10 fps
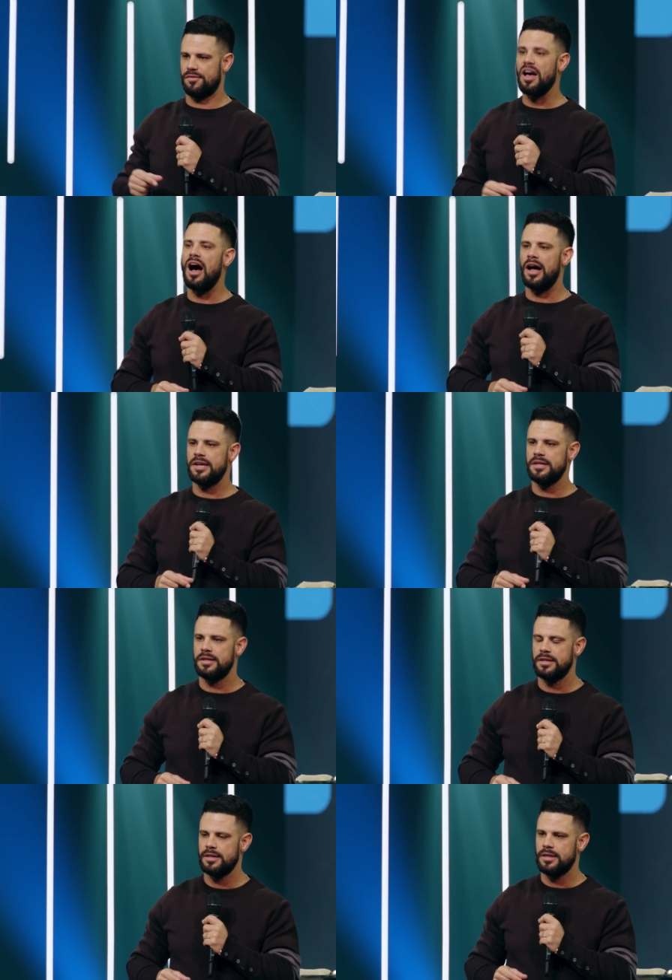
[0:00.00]
of God
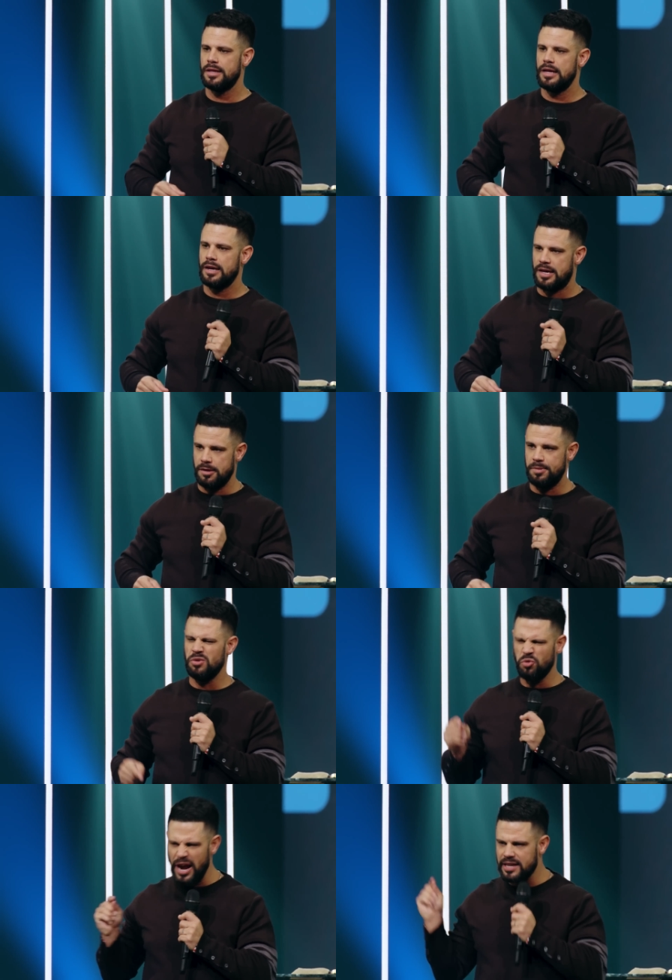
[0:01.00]
can be
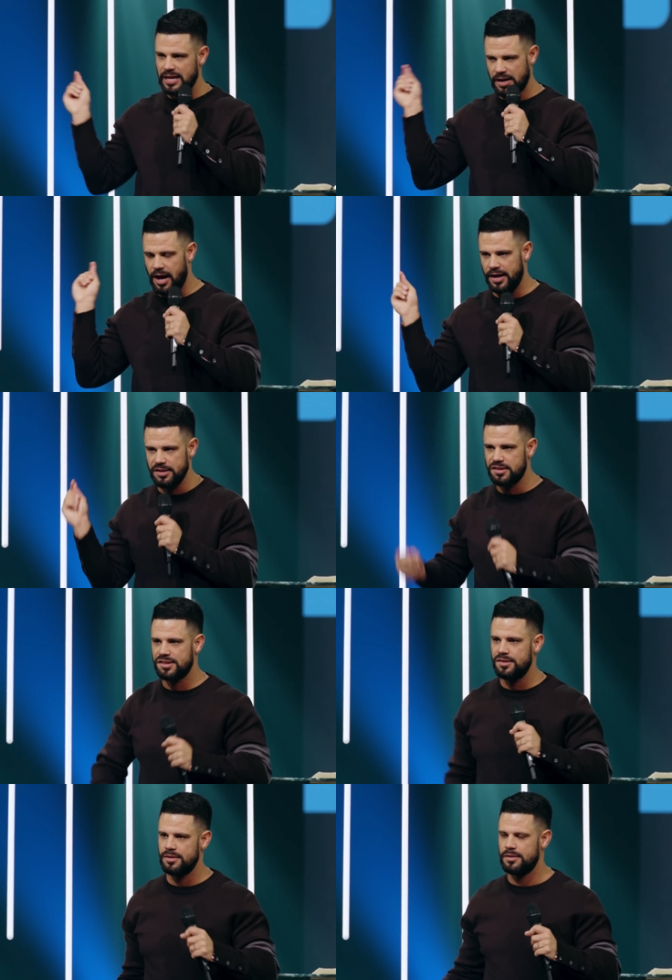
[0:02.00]

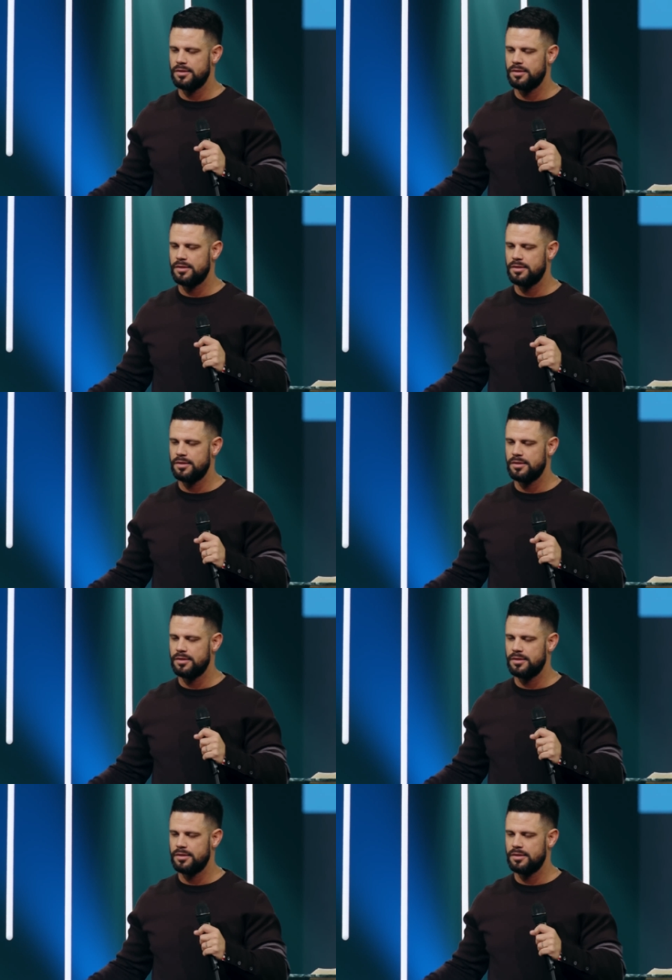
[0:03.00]
recognized.